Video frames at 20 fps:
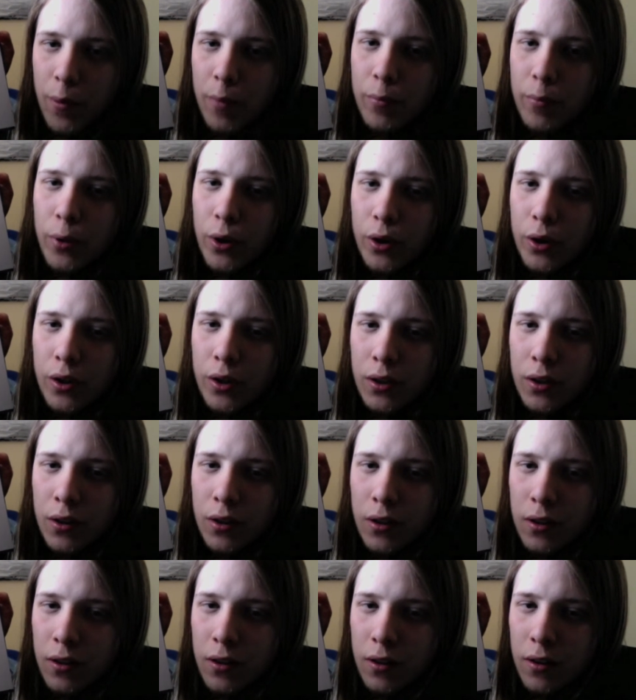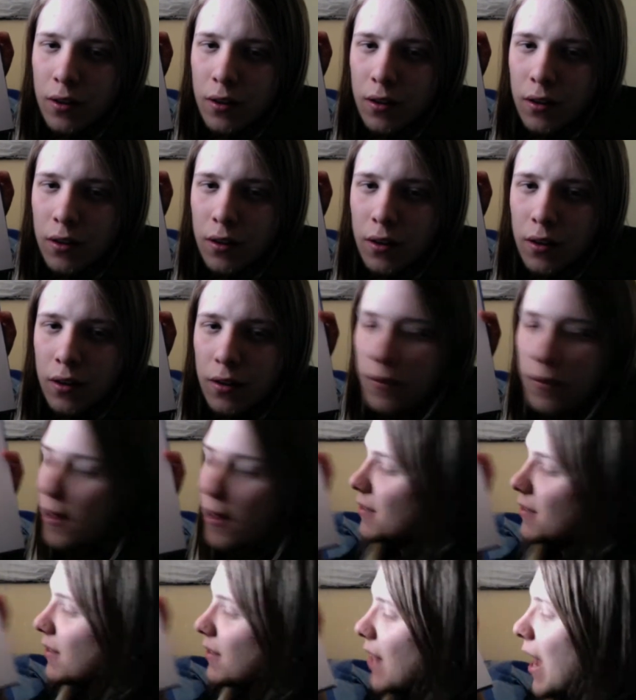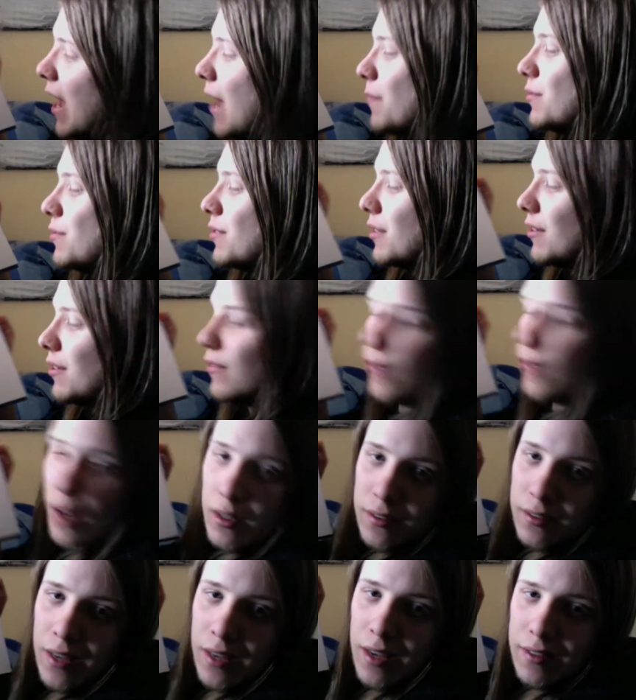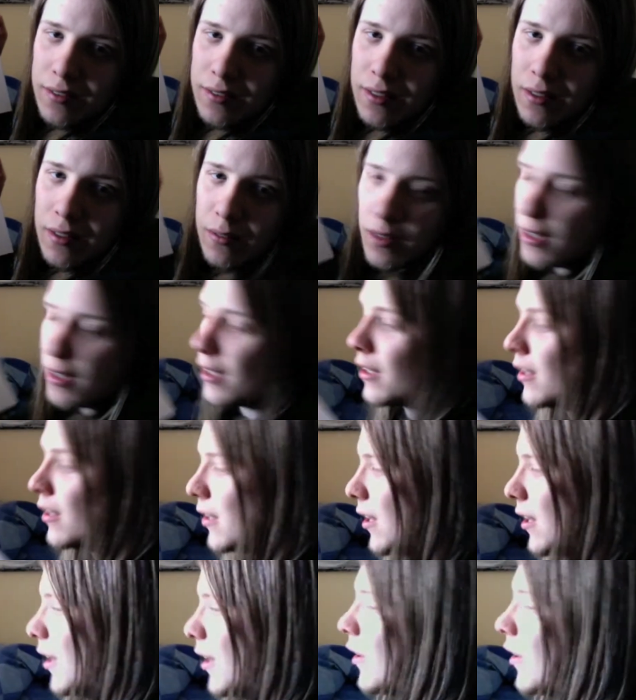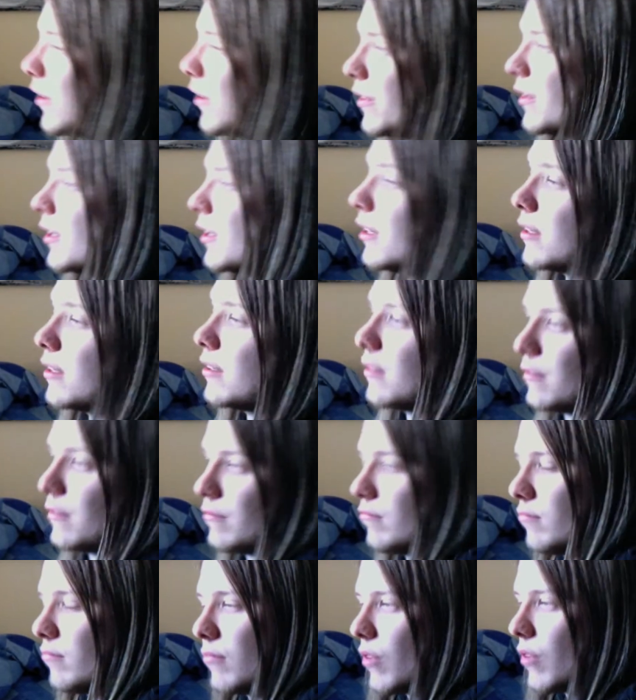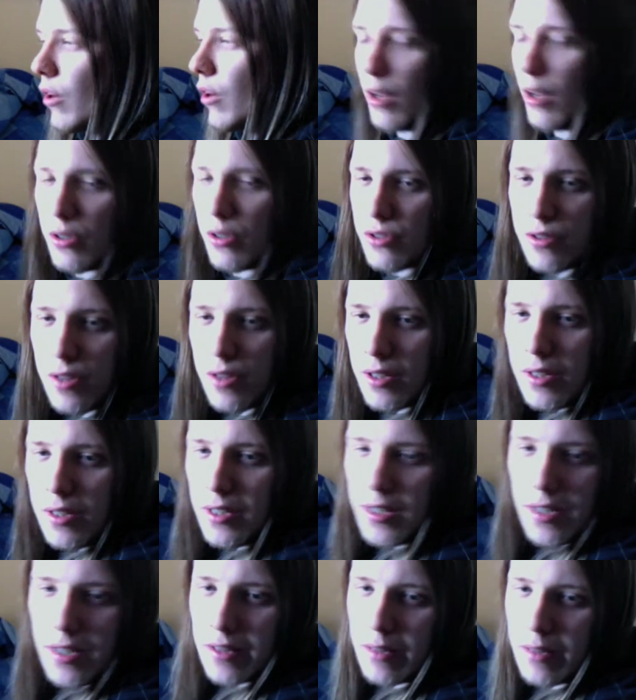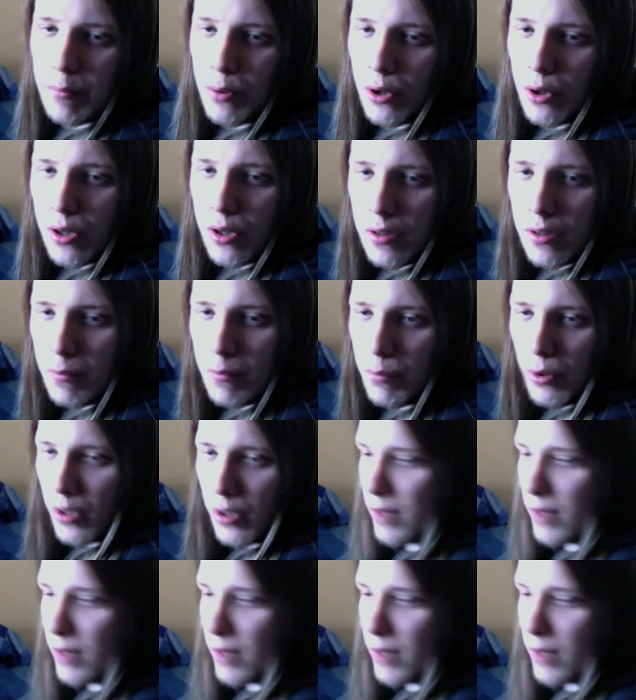book? That is an absolutely fantastic thing. Now, I just think you need the book. The book